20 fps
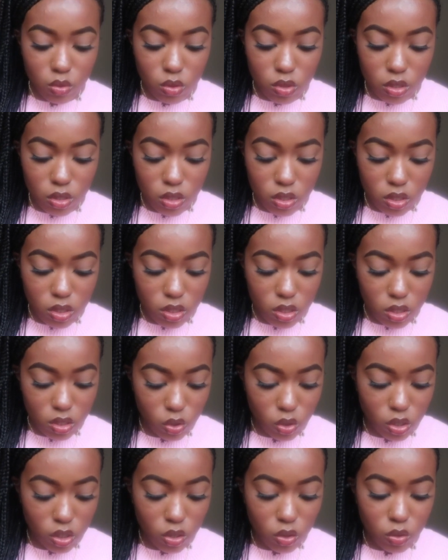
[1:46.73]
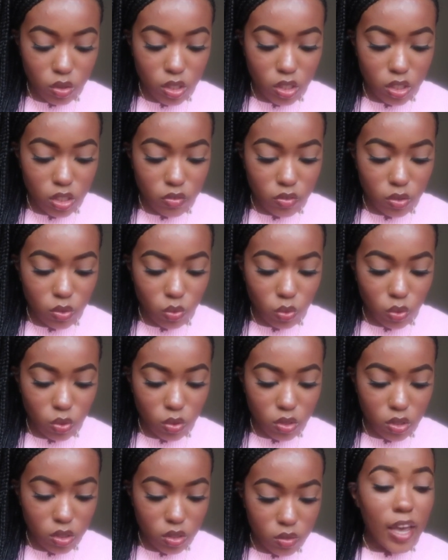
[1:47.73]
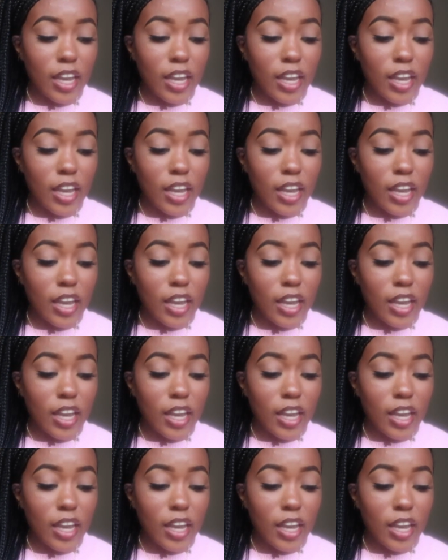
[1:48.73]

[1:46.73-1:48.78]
look or go get it if you want.